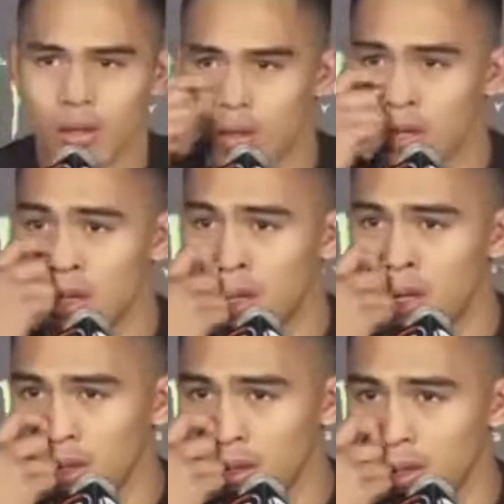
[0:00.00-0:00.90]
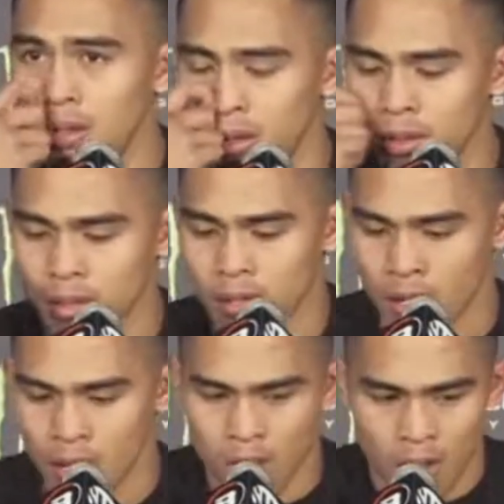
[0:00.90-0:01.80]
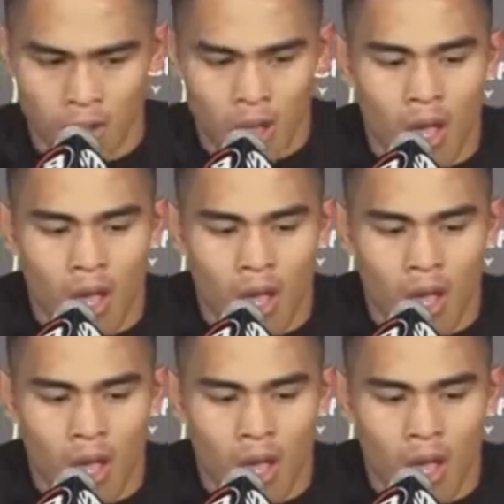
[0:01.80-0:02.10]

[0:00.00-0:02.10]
the win column. How good does this one feel?